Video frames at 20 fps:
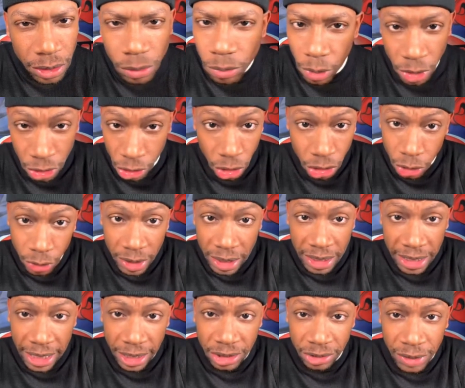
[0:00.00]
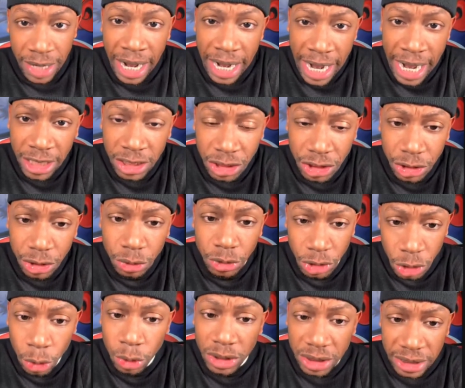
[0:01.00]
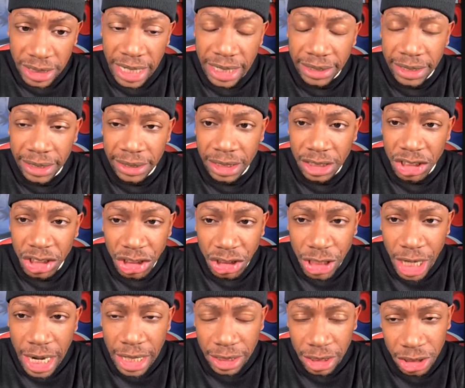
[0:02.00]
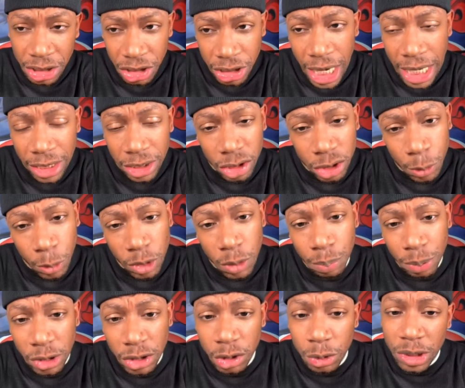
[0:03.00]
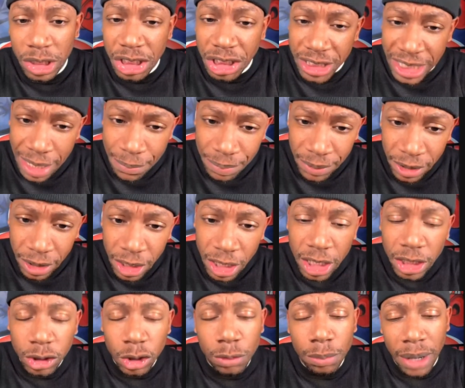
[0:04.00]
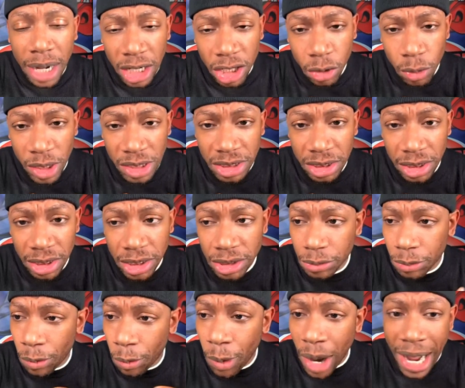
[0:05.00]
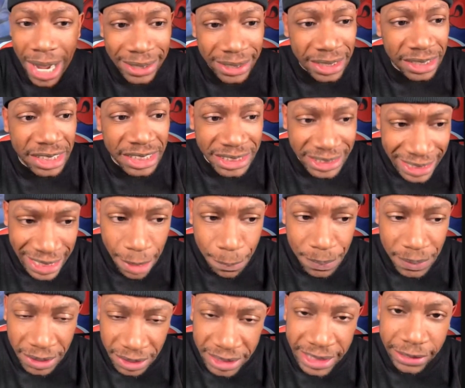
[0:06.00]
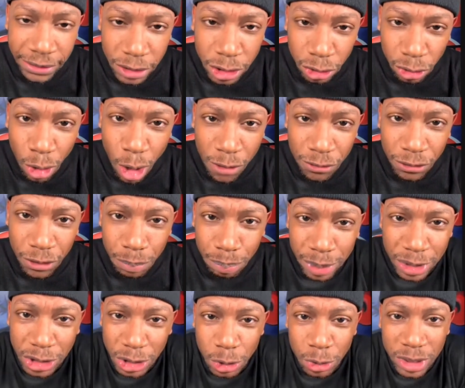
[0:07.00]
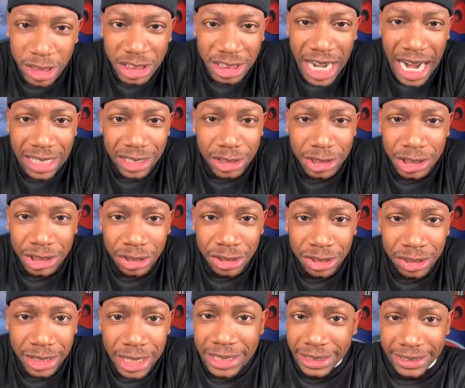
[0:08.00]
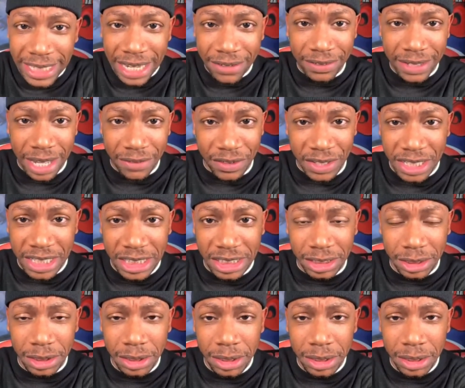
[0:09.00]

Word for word: Well, no, you didn't answer. I asked you. You said that the cha- the challenges was a pursuit of champion. So my question is, why did the champion Terence Crawford pursue the challenger and David Ebenezer?